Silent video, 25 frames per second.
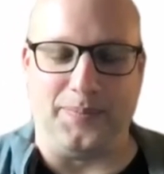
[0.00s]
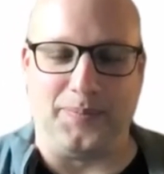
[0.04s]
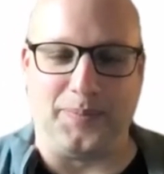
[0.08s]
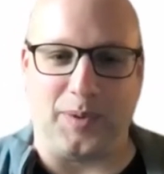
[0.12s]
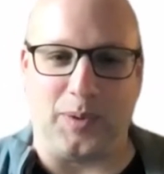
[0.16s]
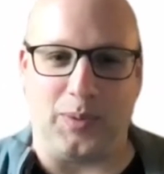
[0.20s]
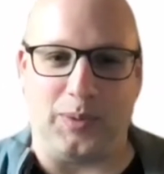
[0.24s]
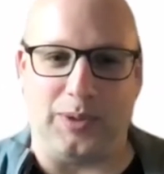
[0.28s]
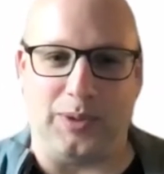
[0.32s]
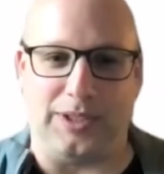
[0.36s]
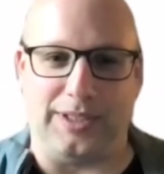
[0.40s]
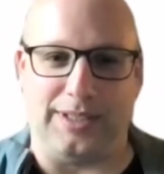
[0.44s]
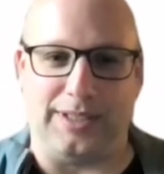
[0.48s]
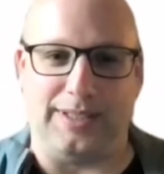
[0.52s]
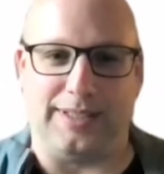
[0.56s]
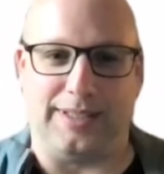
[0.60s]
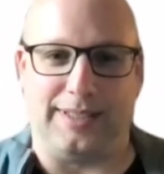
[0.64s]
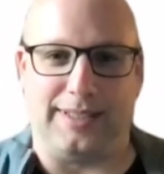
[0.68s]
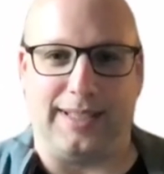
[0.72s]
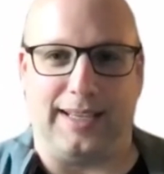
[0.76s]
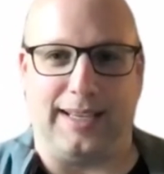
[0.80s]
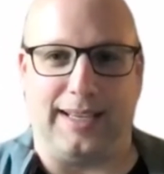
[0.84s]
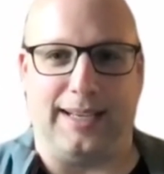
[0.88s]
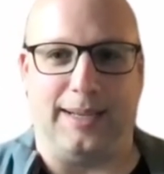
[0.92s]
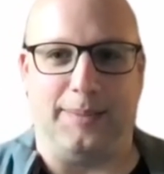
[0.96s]
which
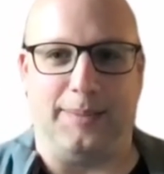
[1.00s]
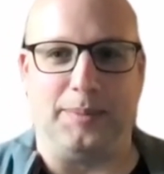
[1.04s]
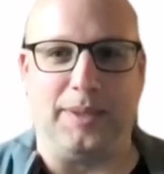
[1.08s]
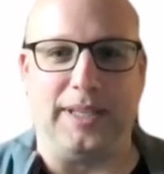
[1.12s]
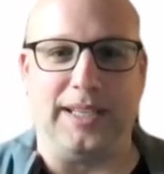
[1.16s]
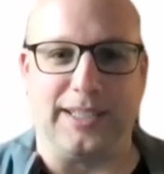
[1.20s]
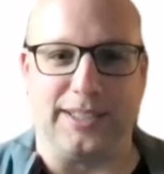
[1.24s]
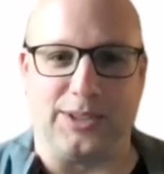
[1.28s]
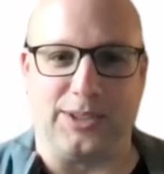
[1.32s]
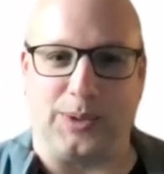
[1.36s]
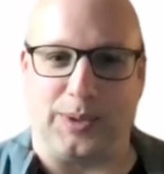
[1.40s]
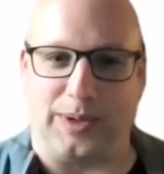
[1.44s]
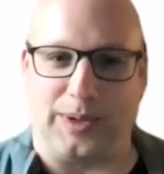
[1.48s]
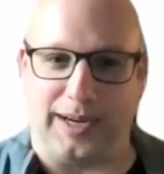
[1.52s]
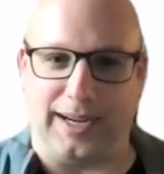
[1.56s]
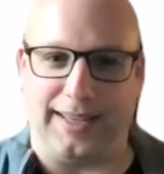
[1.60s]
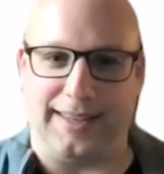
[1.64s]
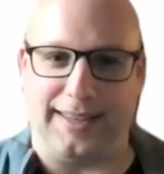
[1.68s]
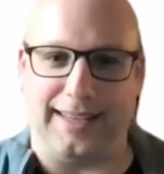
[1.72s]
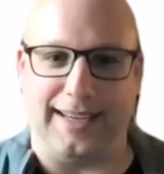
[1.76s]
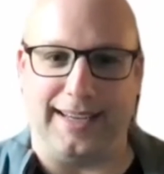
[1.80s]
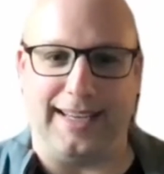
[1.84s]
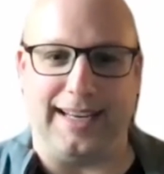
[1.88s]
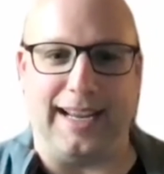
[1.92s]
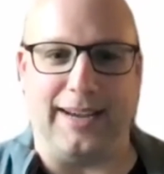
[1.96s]
is obligatory, I think,